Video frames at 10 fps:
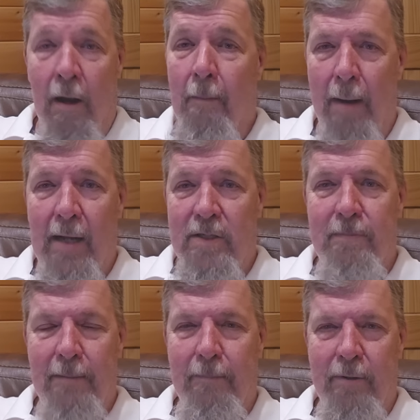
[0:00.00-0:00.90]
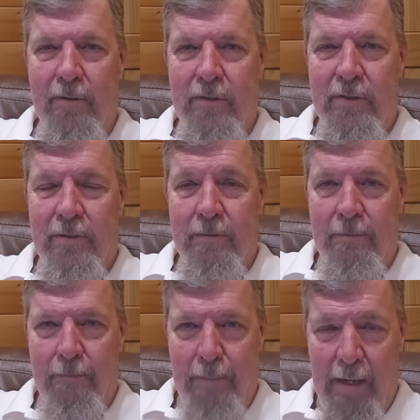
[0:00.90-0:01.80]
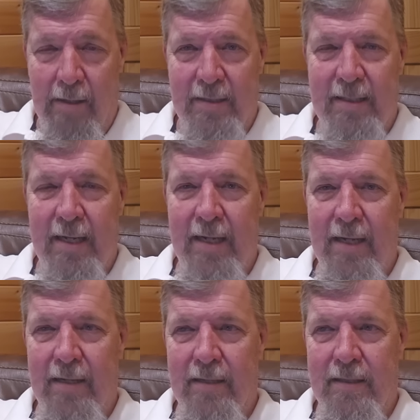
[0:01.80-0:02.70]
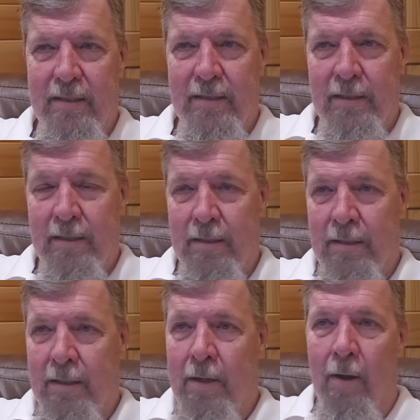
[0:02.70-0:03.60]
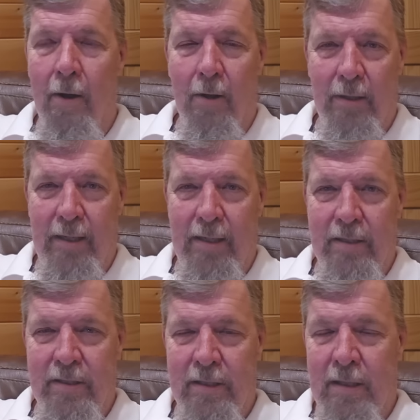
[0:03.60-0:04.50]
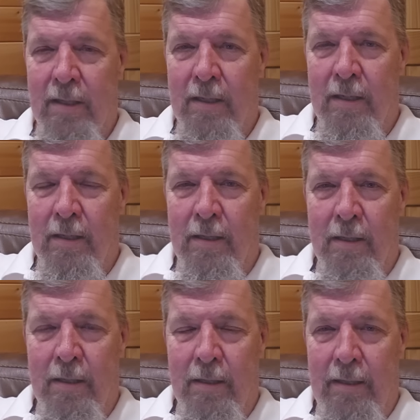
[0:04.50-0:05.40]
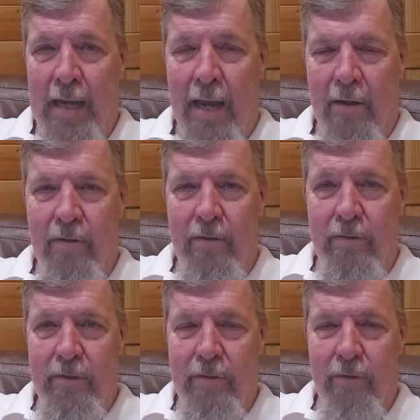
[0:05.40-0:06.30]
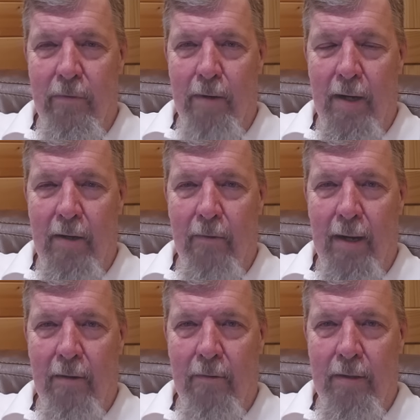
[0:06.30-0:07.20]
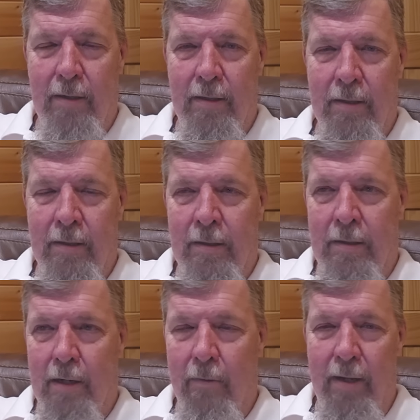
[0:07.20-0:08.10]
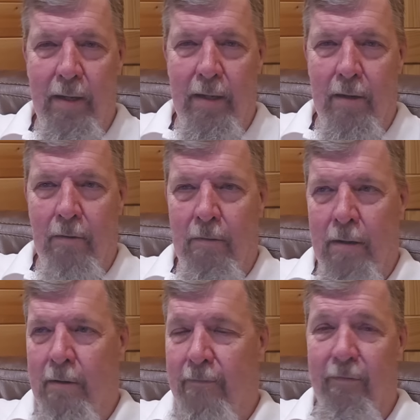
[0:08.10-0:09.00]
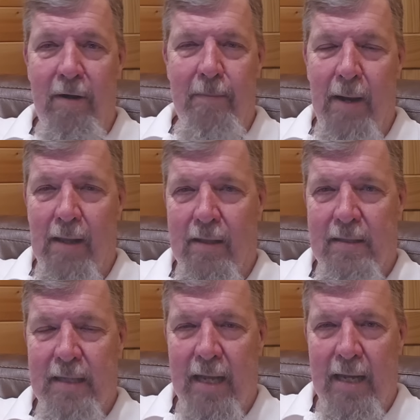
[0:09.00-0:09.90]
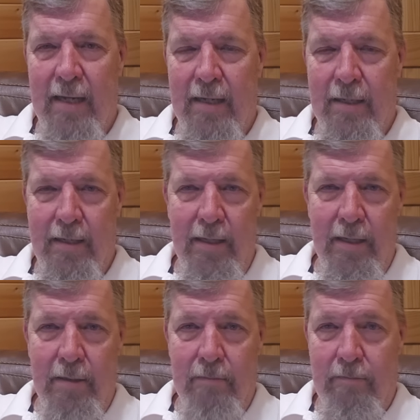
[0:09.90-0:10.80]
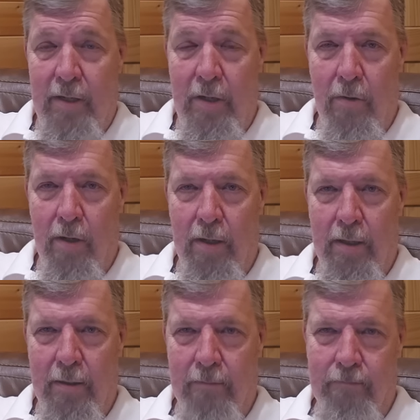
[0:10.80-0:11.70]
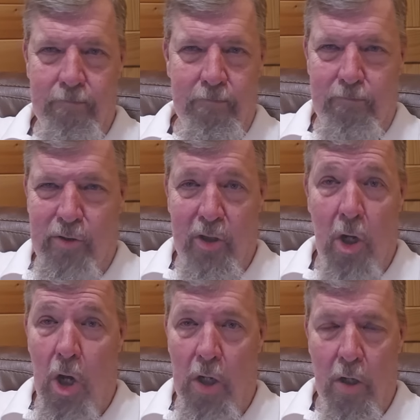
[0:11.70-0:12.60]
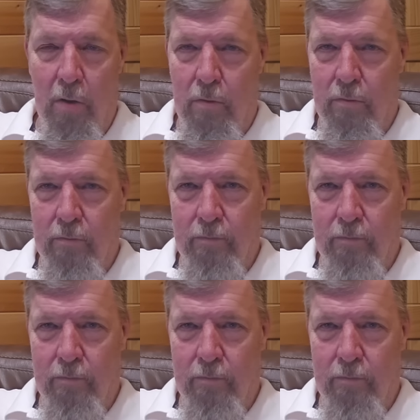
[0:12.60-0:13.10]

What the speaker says: Hamas members, Palestinians, all these yahoos who were running around going, you know, free Palestine in New York, Chicago,